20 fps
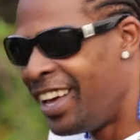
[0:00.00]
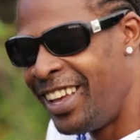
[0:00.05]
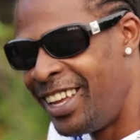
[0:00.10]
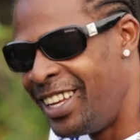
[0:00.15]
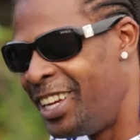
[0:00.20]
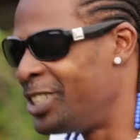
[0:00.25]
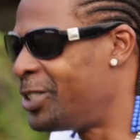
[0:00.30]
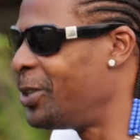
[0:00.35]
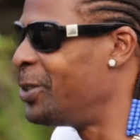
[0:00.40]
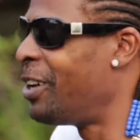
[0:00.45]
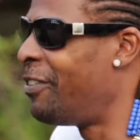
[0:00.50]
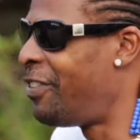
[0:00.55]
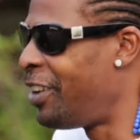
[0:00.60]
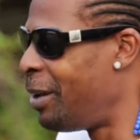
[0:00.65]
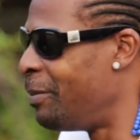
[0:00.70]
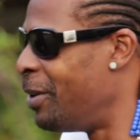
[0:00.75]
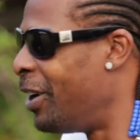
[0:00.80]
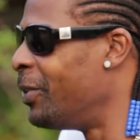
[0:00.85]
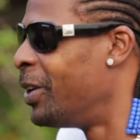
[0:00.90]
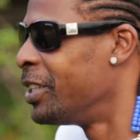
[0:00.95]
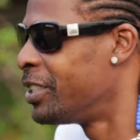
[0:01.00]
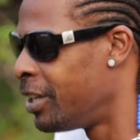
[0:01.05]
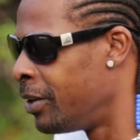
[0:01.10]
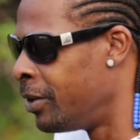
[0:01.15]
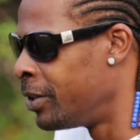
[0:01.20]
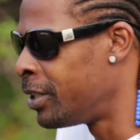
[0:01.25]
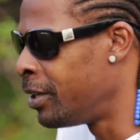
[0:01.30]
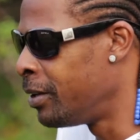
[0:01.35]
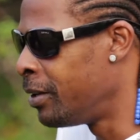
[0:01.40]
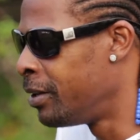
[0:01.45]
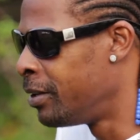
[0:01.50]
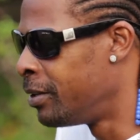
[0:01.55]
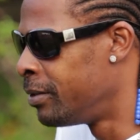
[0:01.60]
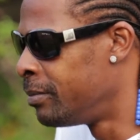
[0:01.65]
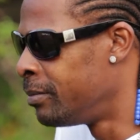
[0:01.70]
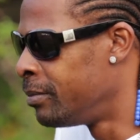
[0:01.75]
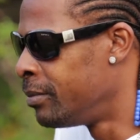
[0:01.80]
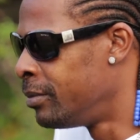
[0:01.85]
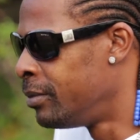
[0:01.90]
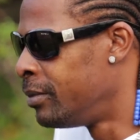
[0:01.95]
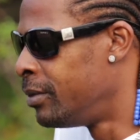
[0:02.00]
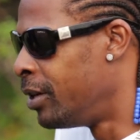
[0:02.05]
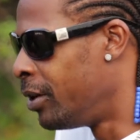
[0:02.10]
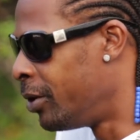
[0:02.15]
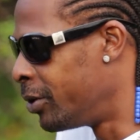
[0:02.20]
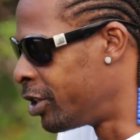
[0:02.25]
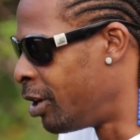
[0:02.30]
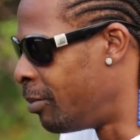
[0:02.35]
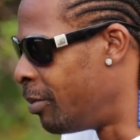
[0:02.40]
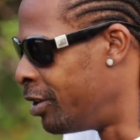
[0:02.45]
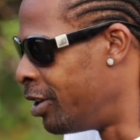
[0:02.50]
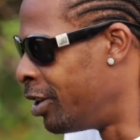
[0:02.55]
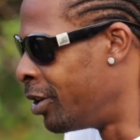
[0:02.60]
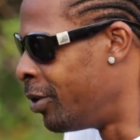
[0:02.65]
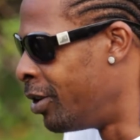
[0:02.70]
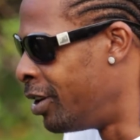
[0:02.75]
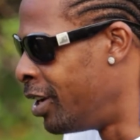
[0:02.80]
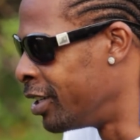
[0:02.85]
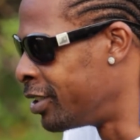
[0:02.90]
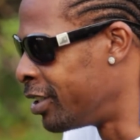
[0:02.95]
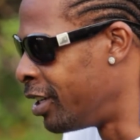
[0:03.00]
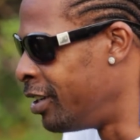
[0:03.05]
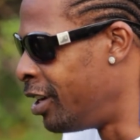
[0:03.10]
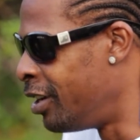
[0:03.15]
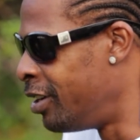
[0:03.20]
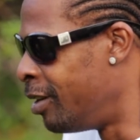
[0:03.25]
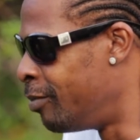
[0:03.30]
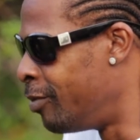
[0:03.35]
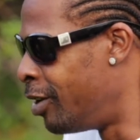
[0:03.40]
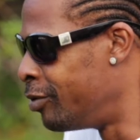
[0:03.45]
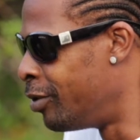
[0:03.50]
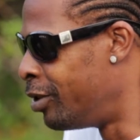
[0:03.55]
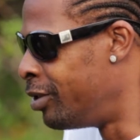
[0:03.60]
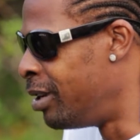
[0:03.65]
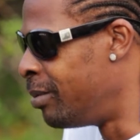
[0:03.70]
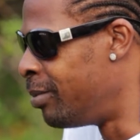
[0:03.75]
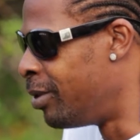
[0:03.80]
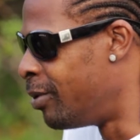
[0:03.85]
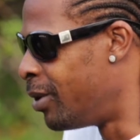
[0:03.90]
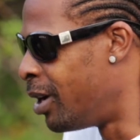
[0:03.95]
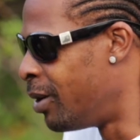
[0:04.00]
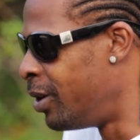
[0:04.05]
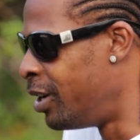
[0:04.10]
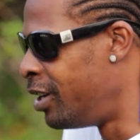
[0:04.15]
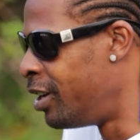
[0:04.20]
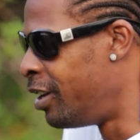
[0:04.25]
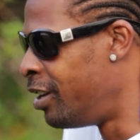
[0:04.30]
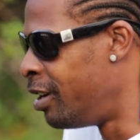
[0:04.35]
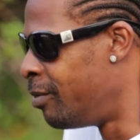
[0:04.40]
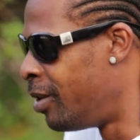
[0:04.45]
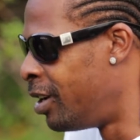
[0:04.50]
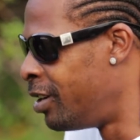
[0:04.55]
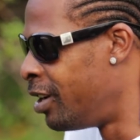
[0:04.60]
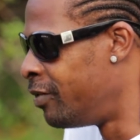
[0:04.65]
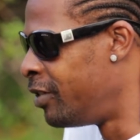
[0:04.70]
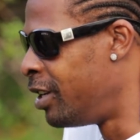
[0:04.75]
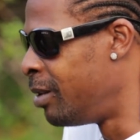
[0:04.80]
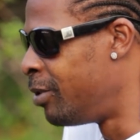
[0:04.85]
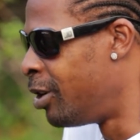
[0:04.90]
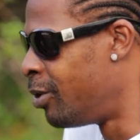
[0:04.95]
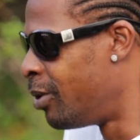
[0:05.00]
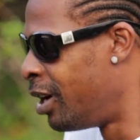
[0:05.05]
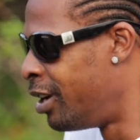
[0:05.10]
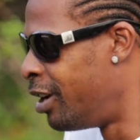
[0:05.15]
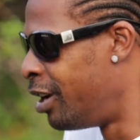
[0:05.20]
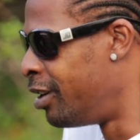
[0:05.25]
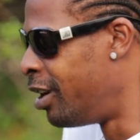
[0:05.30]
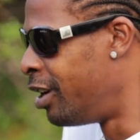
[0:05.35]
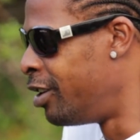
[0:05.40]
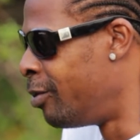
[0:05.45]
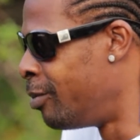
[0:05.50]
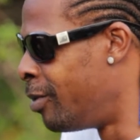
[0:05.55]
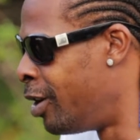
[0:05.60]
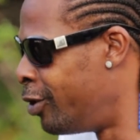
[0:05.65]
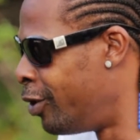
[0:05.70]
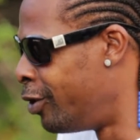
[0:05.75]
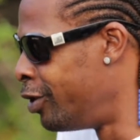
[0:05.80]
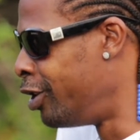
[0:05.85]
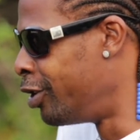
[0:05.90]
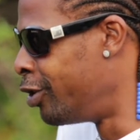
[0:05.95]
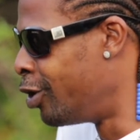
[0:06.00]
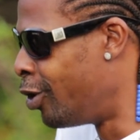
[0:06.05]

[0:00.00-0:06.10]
and I shoot a fire at me. I want to say. Or some man are going like say, yeah, them man on the power, when them man have the power, and another man on the